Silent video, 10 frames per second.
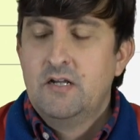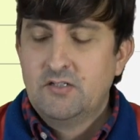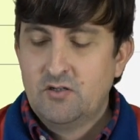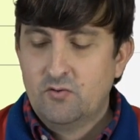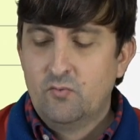
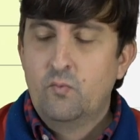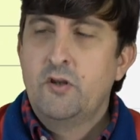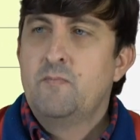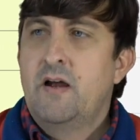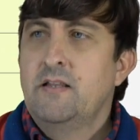So what
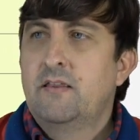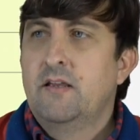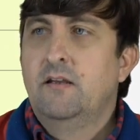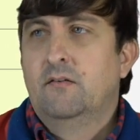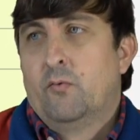you might
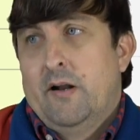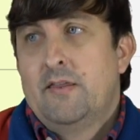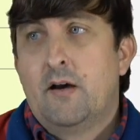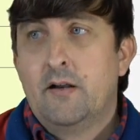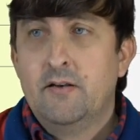think, or what I
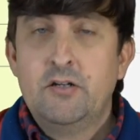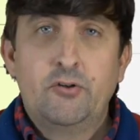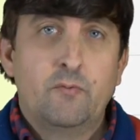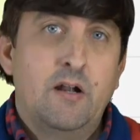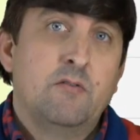thought
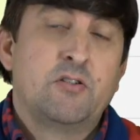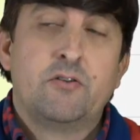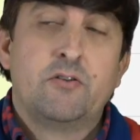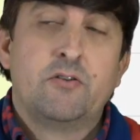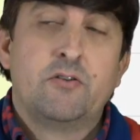initially when I was
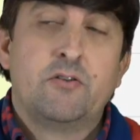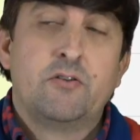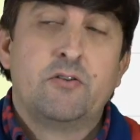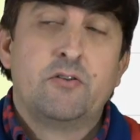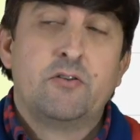learning Power
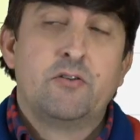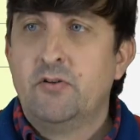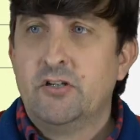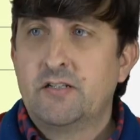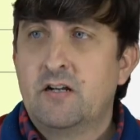Apps, is I would
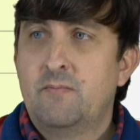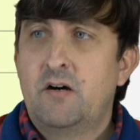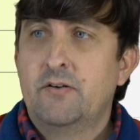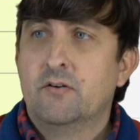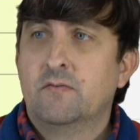just come
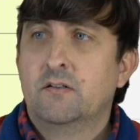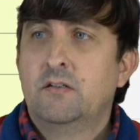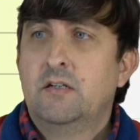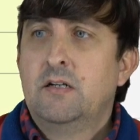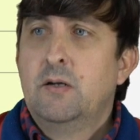on over,